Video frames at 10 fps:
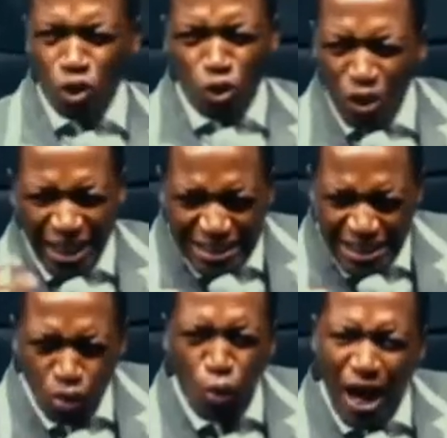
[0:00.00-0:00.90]
She couldn't
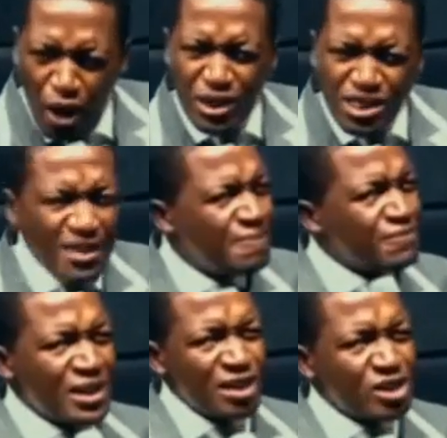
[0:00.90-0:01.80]
understand why I was saying,
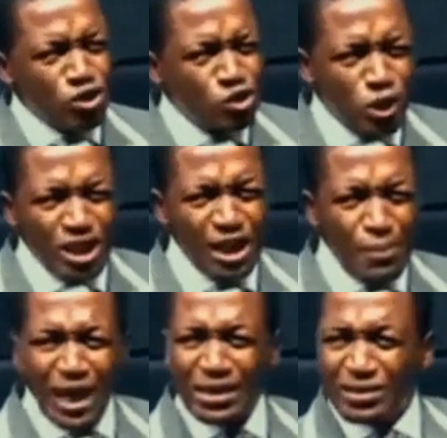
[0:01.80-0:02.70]
"It's not yet
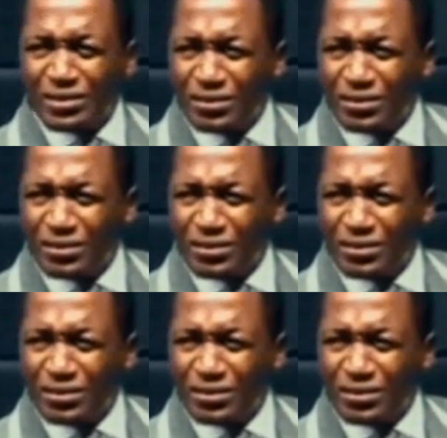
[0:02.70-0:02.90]
bad."